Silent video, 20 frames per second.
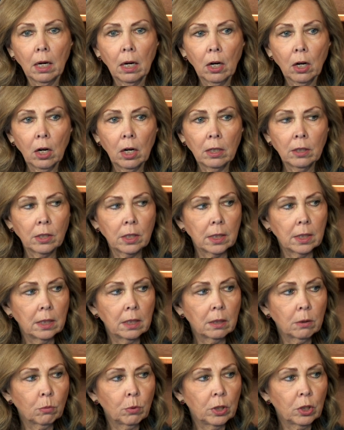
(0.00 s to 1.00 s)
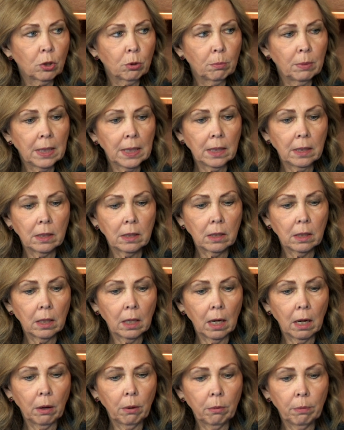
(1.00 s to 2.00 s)
curses, which means you
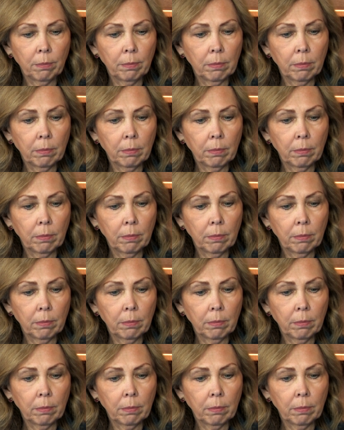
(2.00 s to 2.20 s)
know